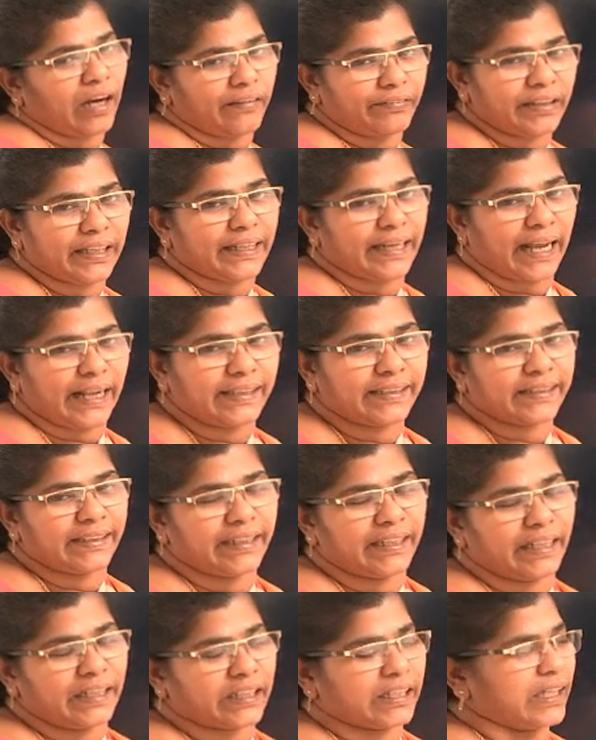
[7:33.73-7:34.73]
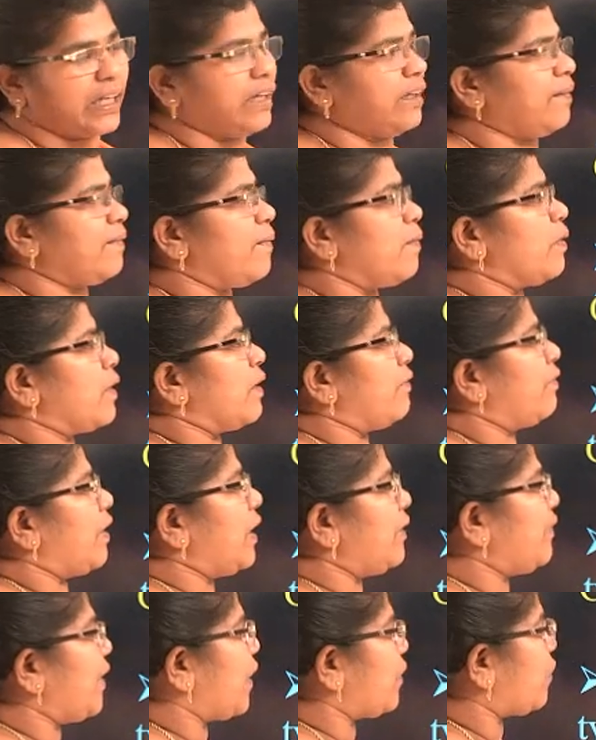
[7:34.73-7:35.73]
of the calcination.
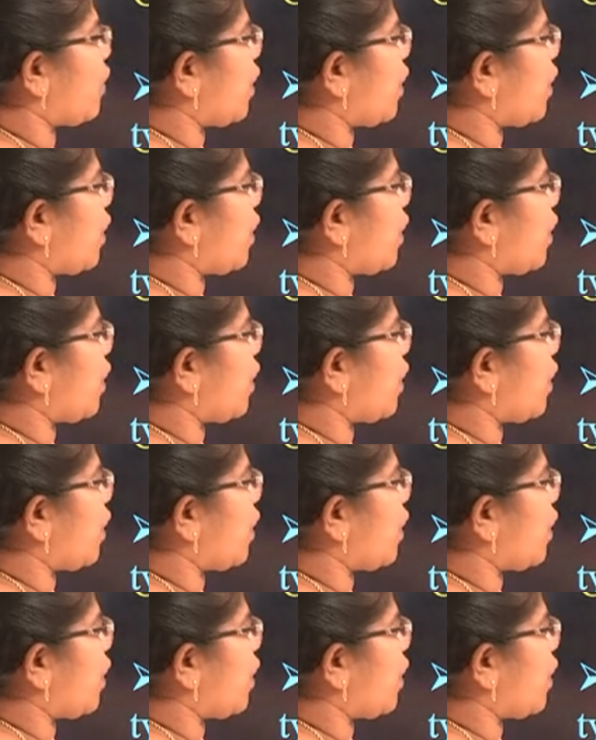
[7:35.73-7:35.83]
When we are